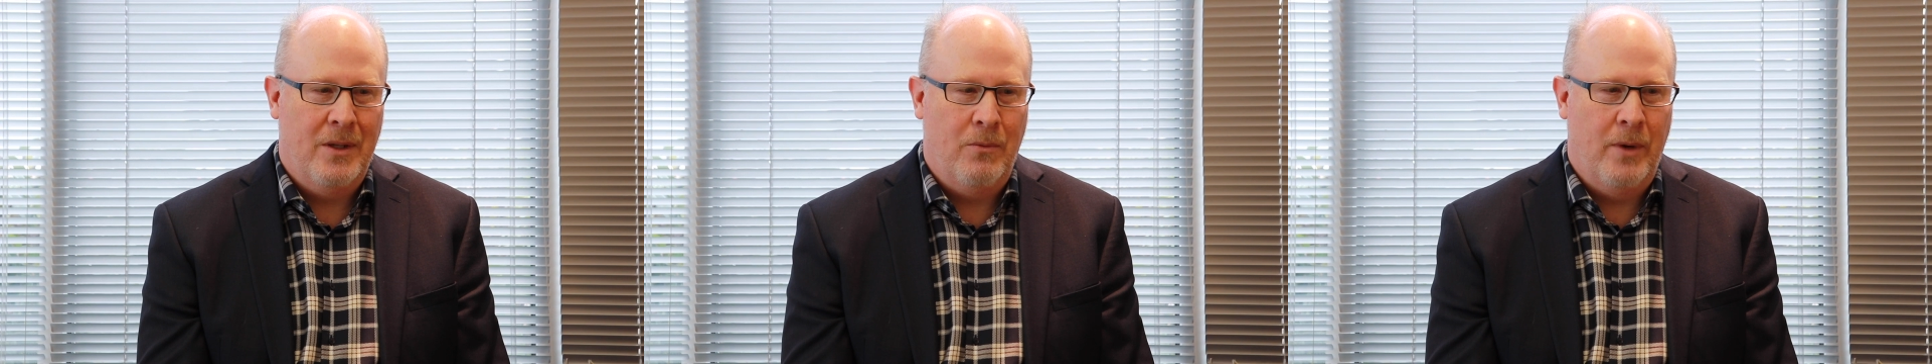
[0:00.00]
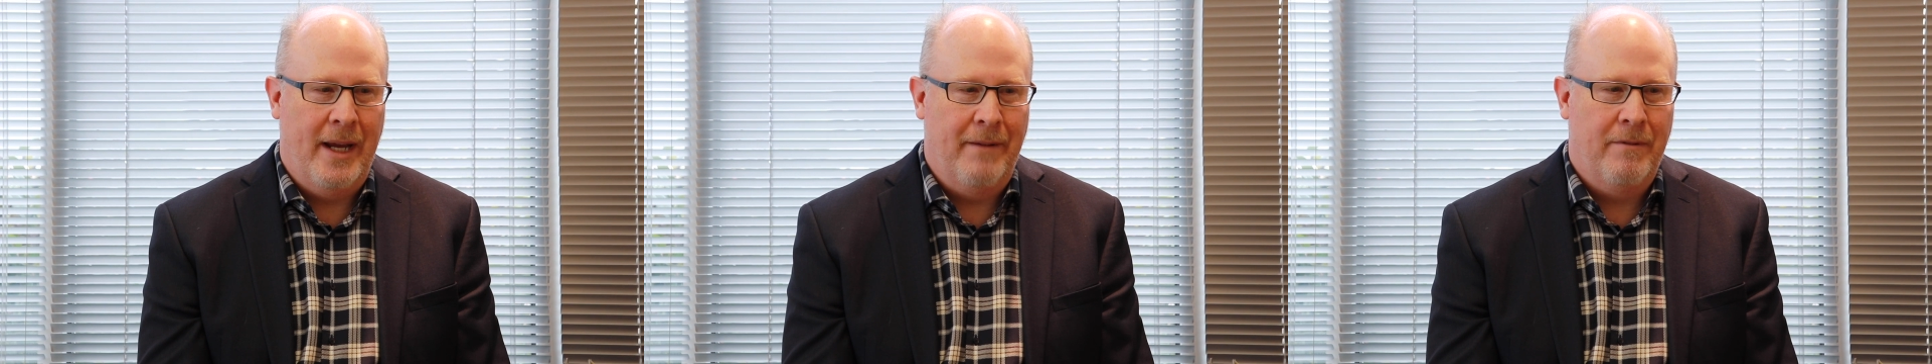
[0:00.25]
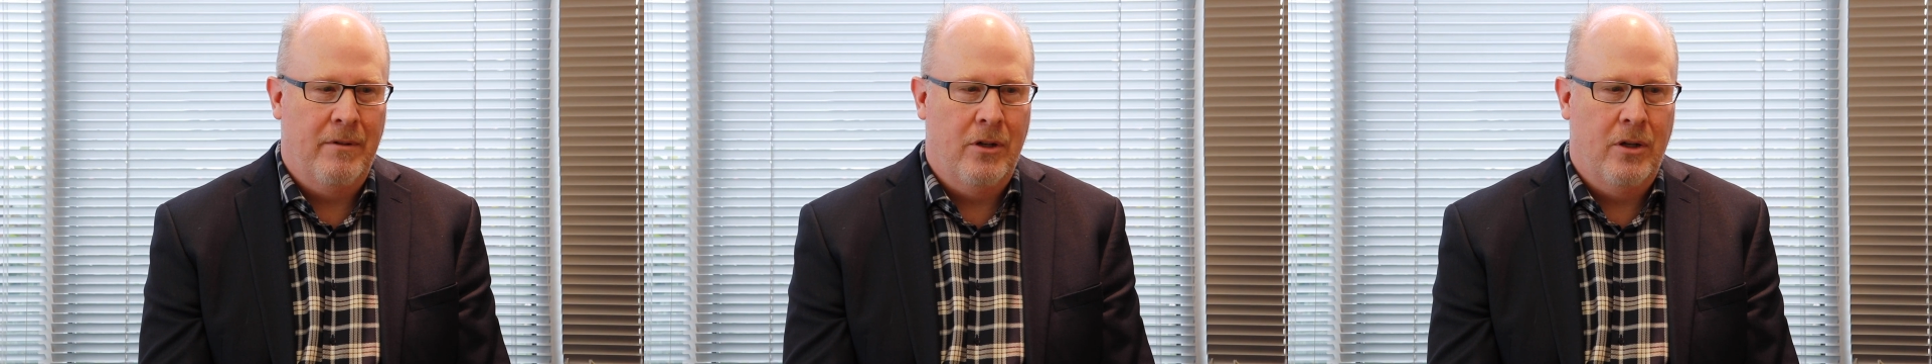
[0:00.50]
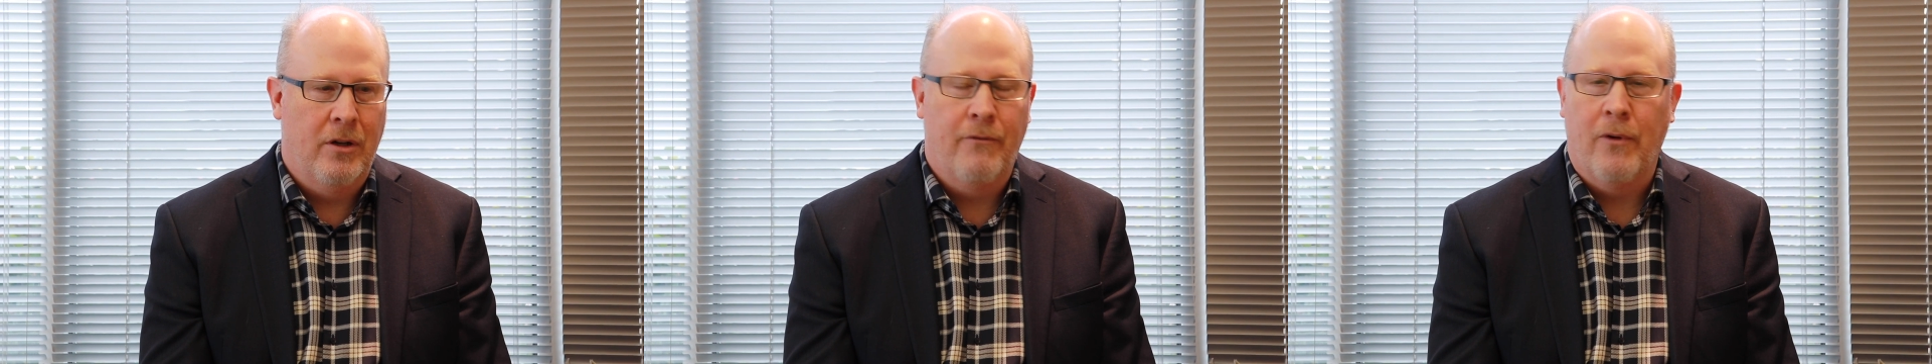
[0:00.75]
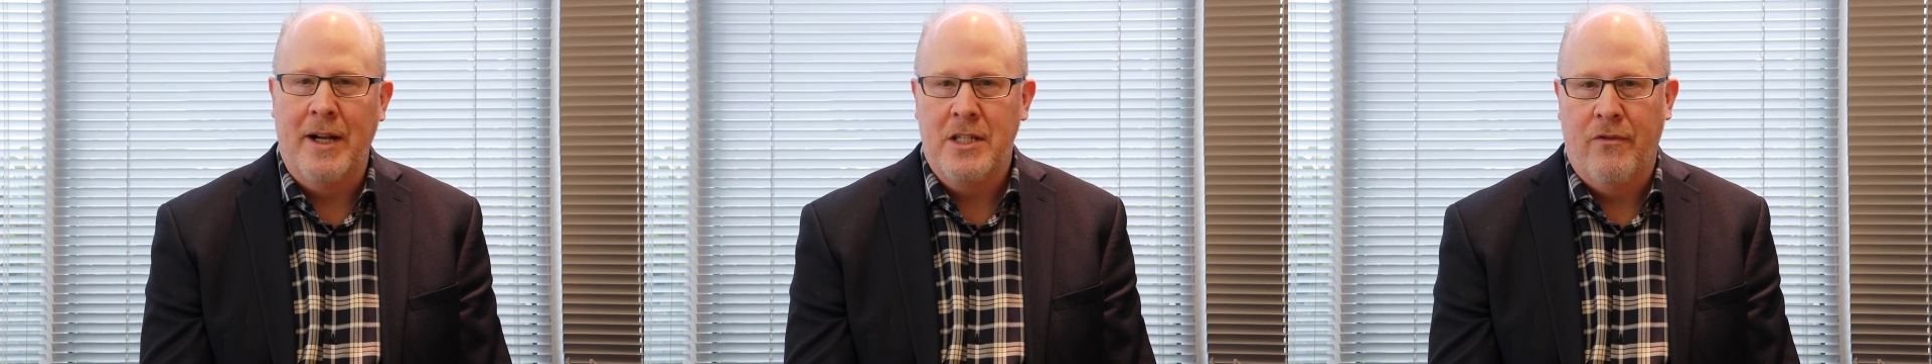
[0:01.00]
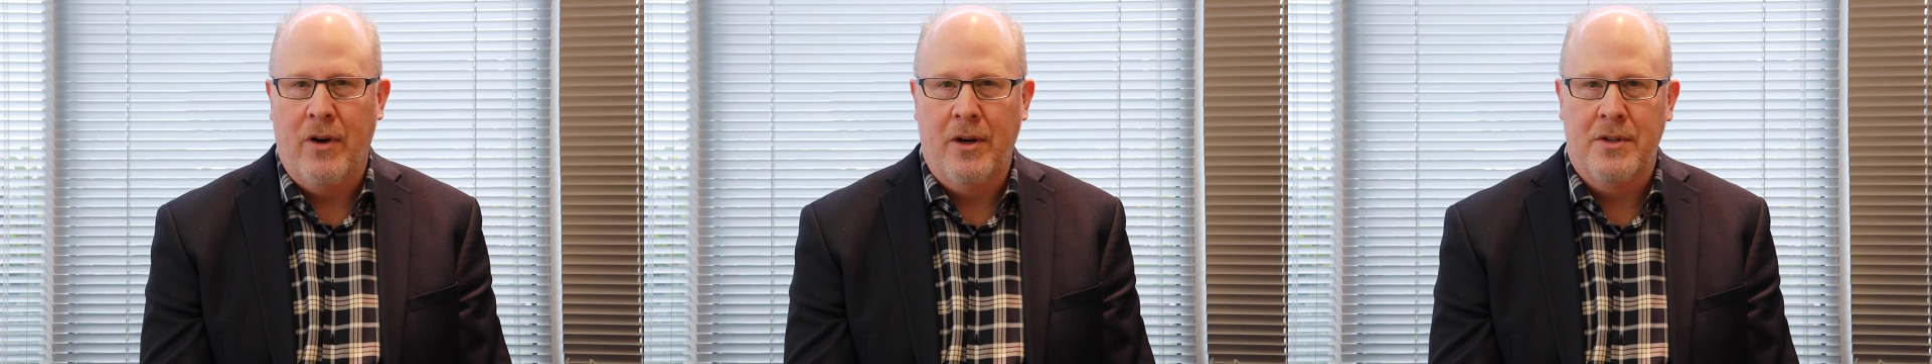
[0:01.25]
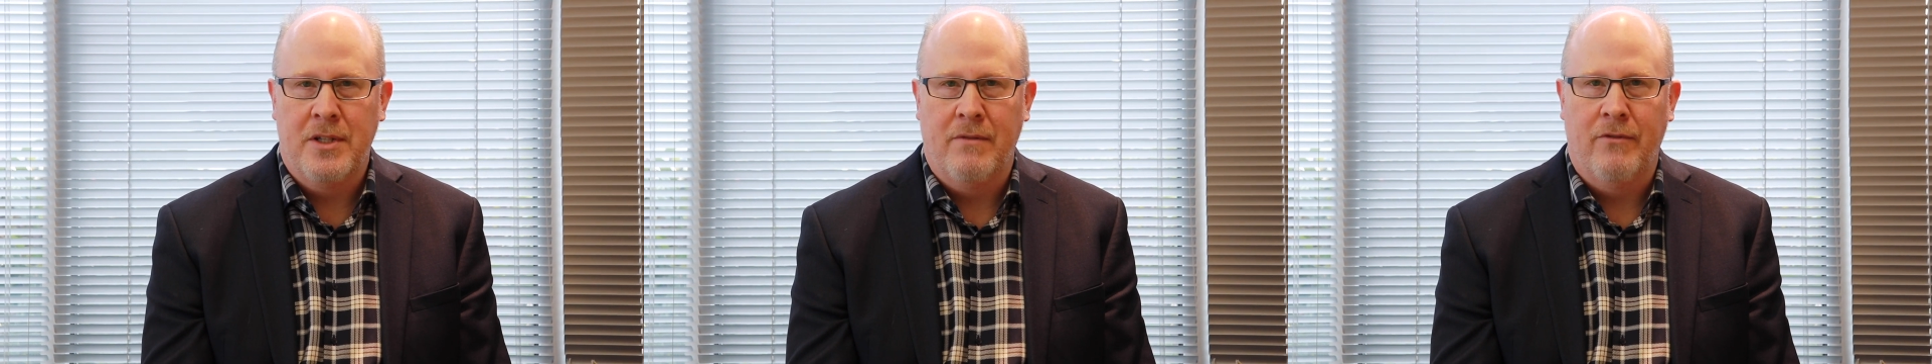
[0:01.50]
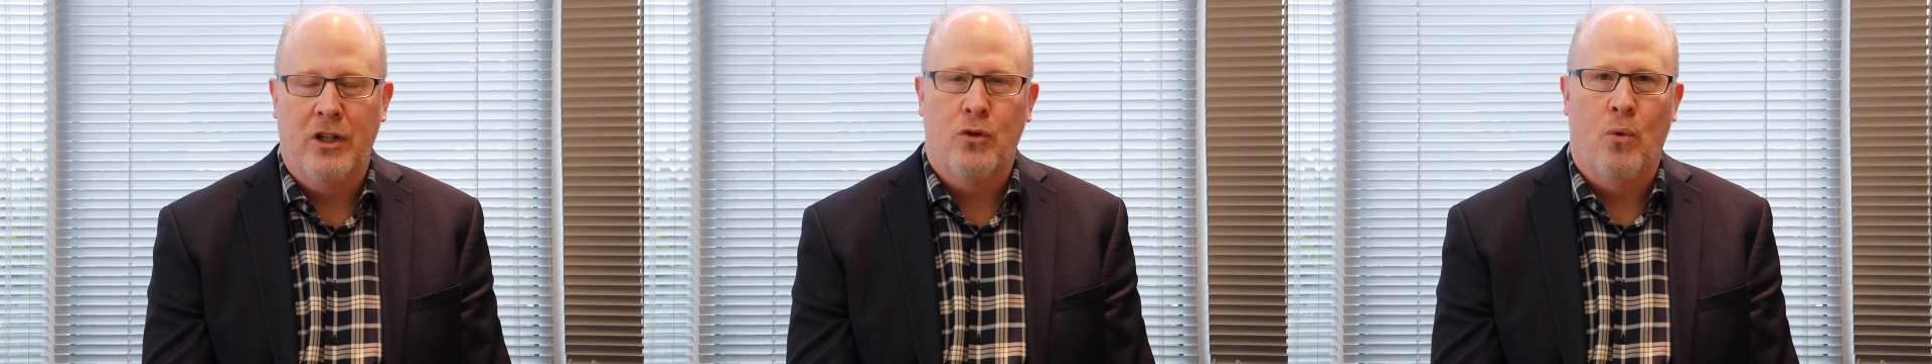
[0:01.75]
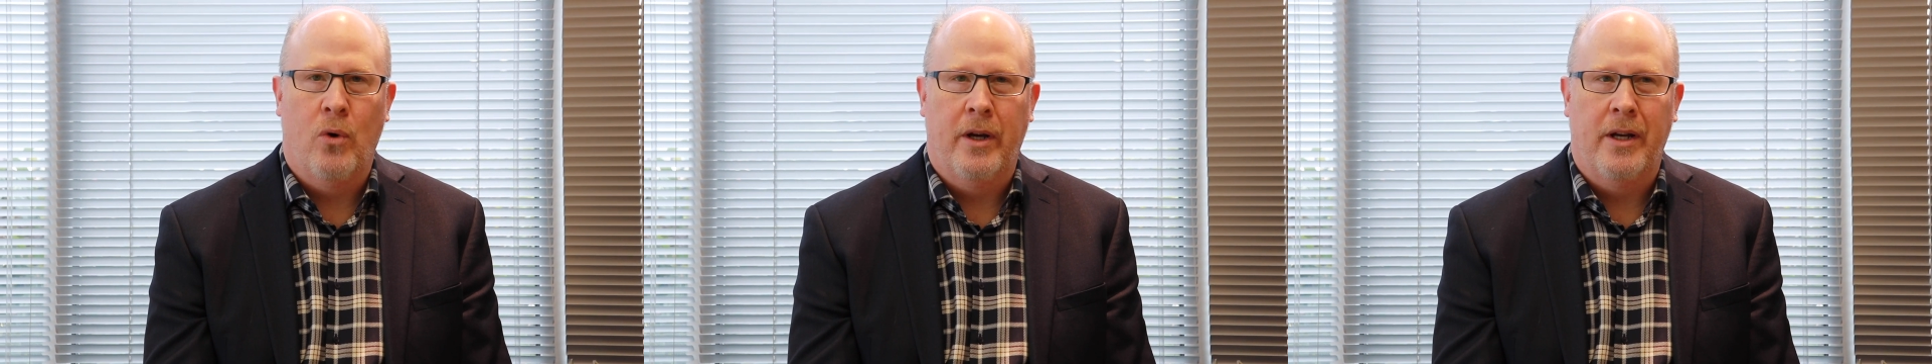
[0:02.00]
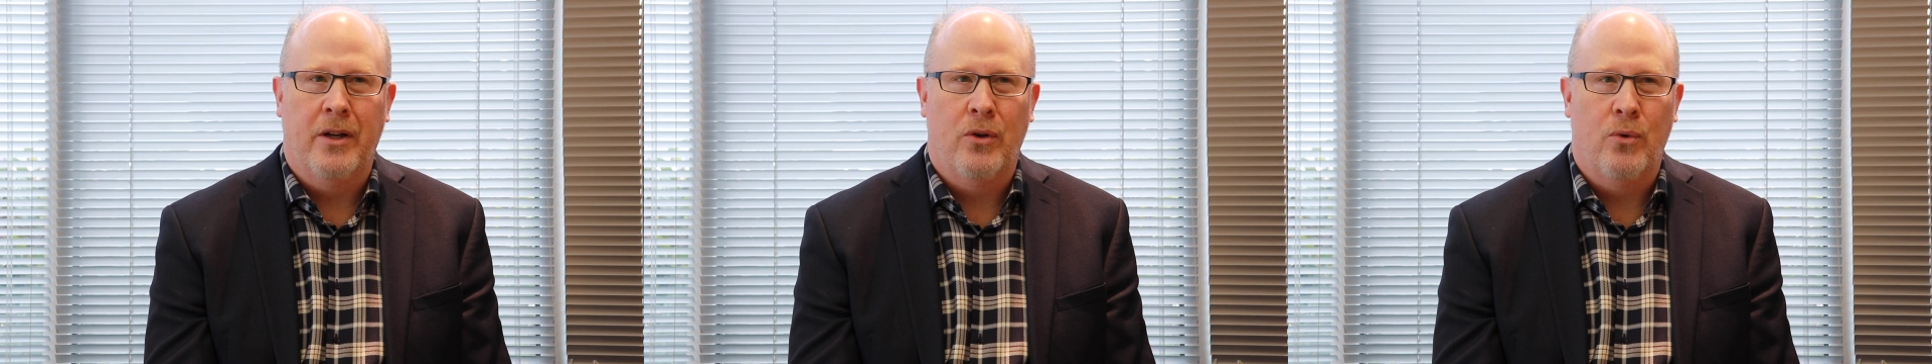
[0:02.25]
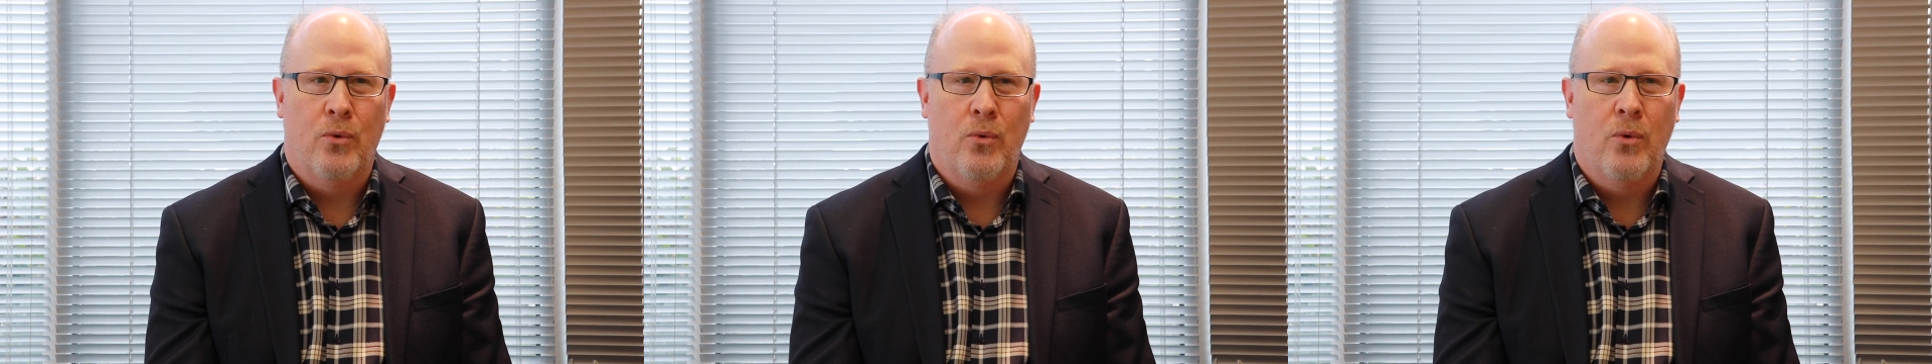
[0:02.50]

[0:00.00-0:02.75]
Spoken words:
we had good friends of ours in Victoria who